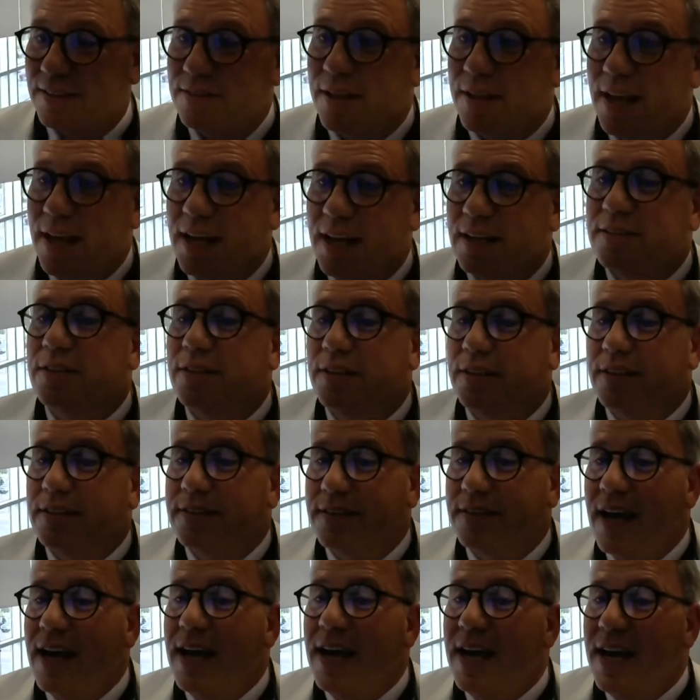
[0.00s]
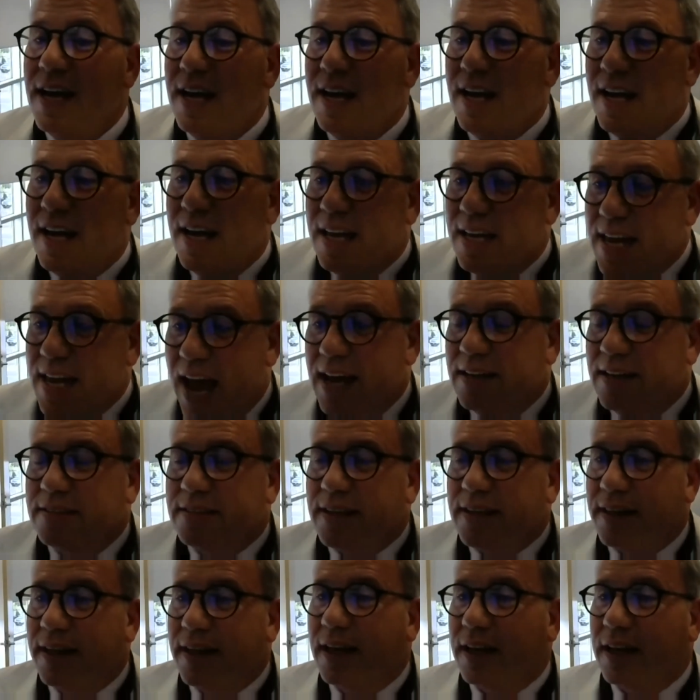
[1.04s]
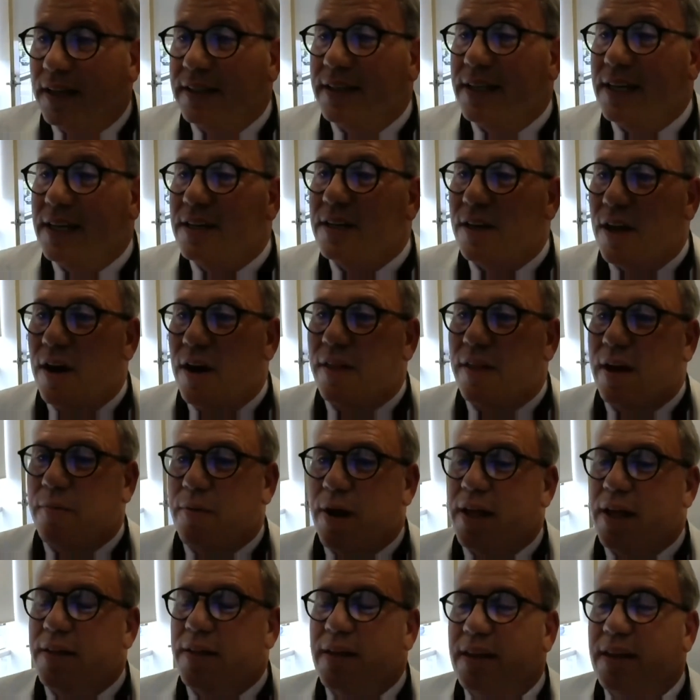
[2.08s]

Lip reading: So the answer is yes, I think it'll need to go that way.